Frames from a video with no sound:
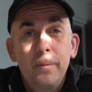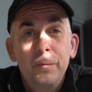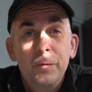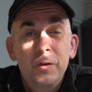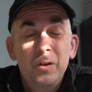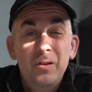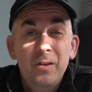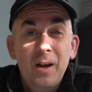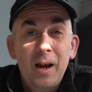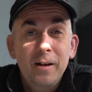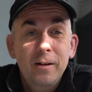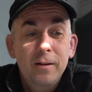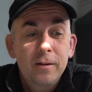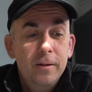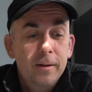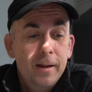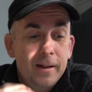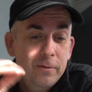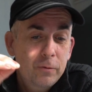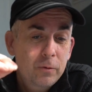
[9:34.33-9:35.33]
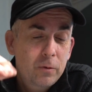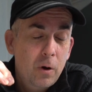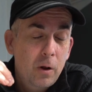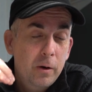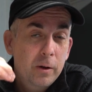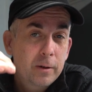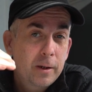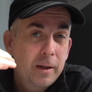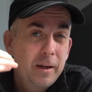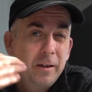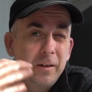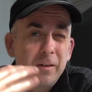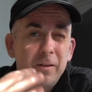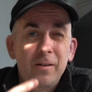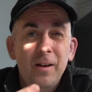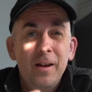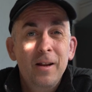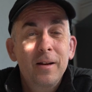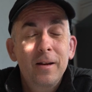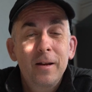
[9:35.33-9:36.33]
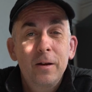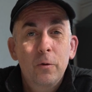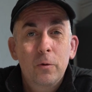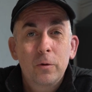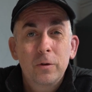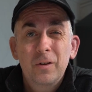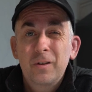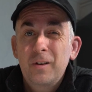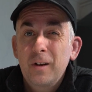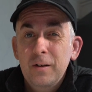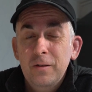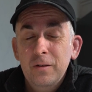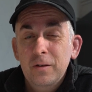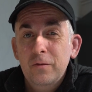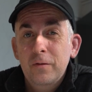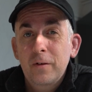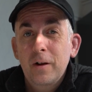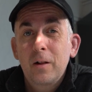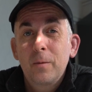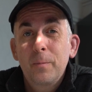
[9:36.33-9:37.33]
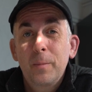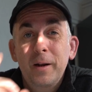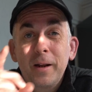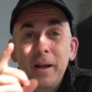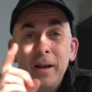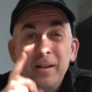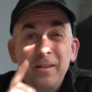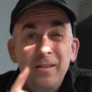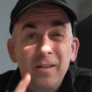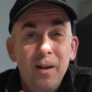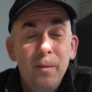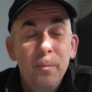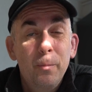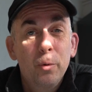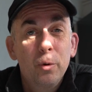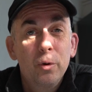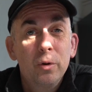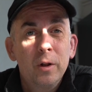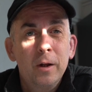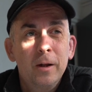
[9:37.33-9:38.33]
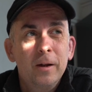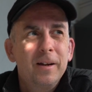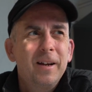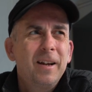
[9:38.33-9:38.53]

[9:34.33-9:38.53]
decided not to call it a sandy or desert realm, but a temple.